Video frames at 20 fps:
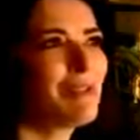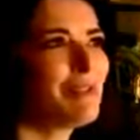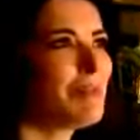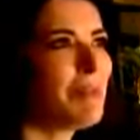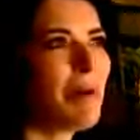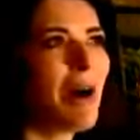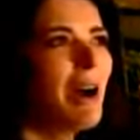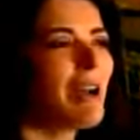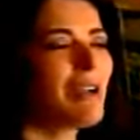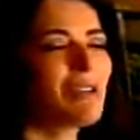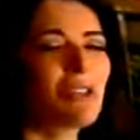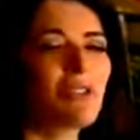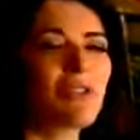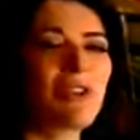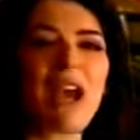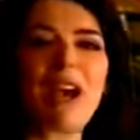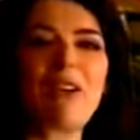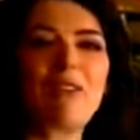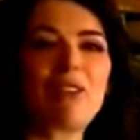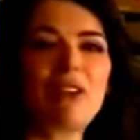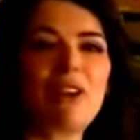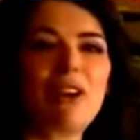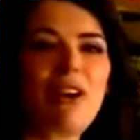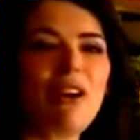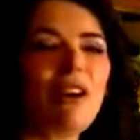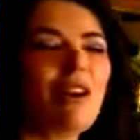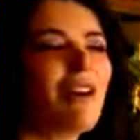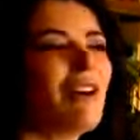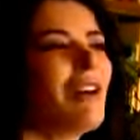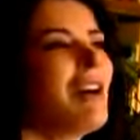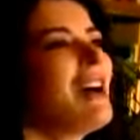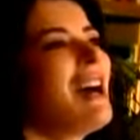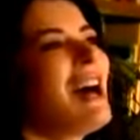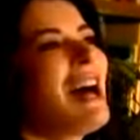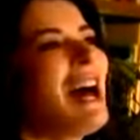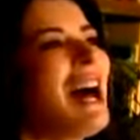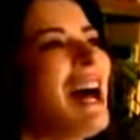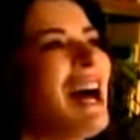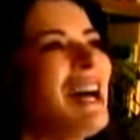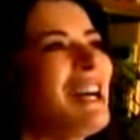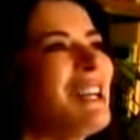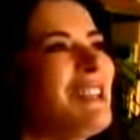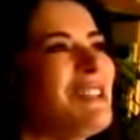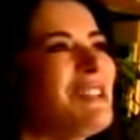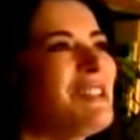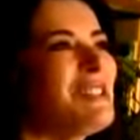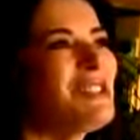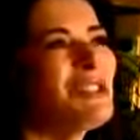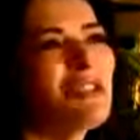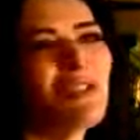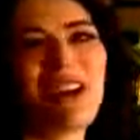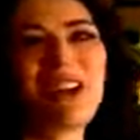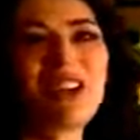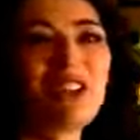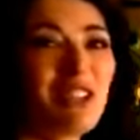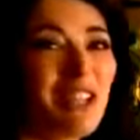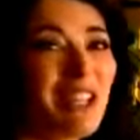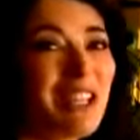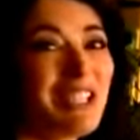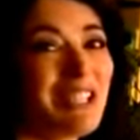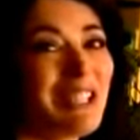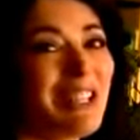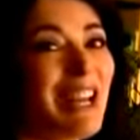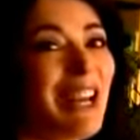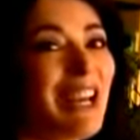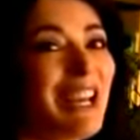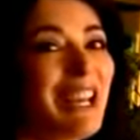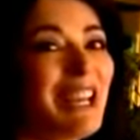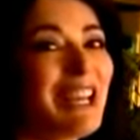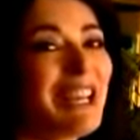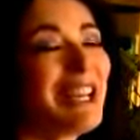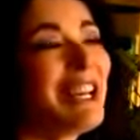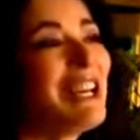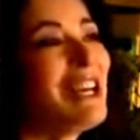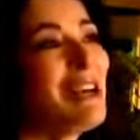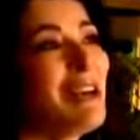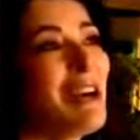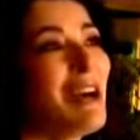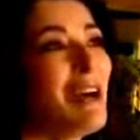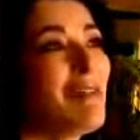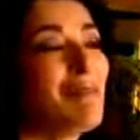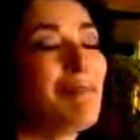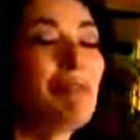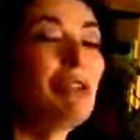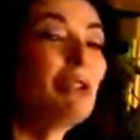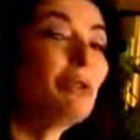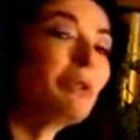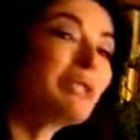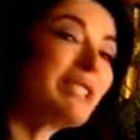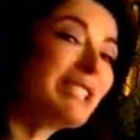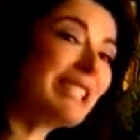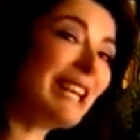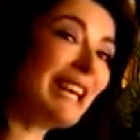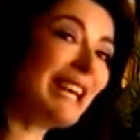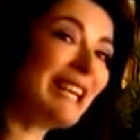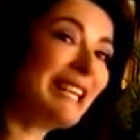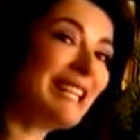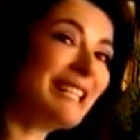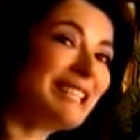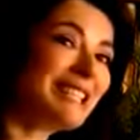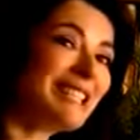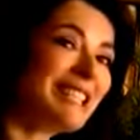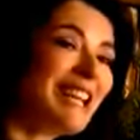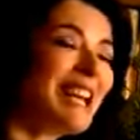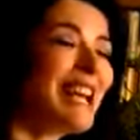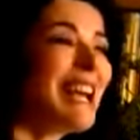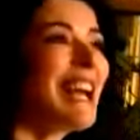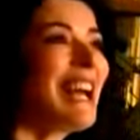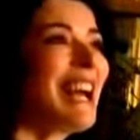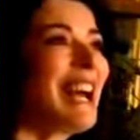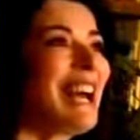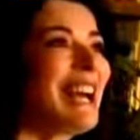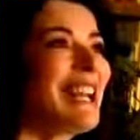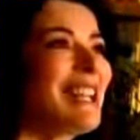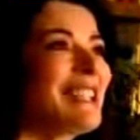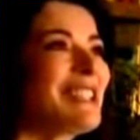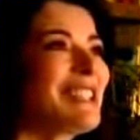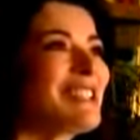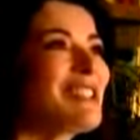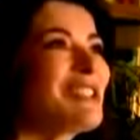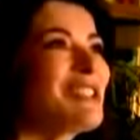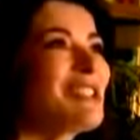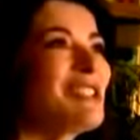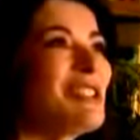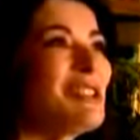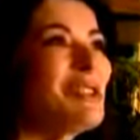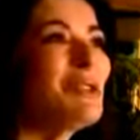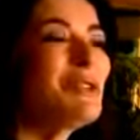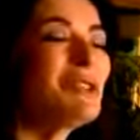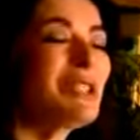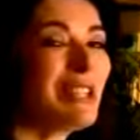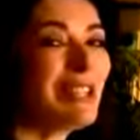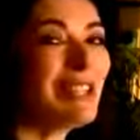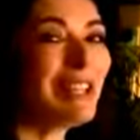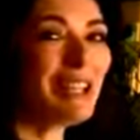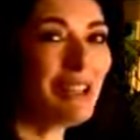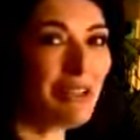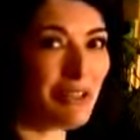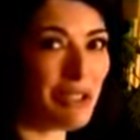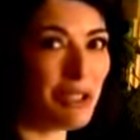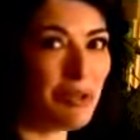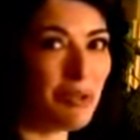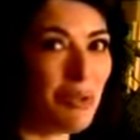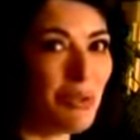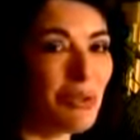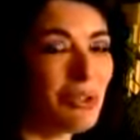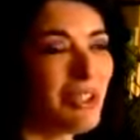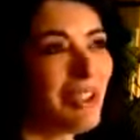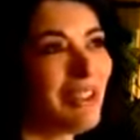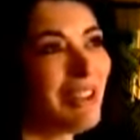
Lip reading: piles of caviar and strange things like mule steaks and stews in licorice water.